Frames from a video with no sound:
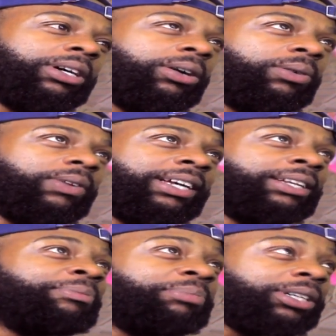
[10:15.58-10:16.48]
Well,
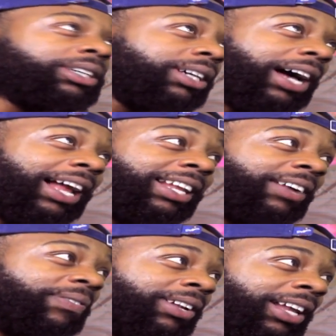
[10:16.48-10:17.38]
in the book, I
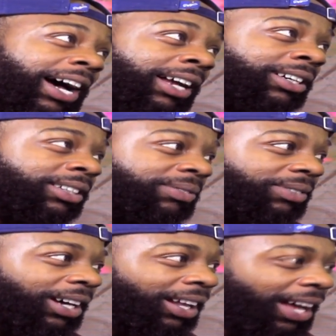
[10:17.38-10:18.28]
left a lot of
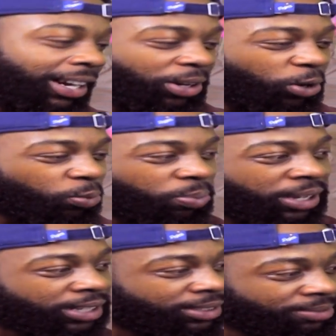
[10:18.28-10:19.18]

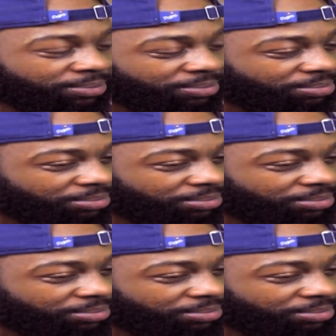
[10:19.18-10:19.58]
open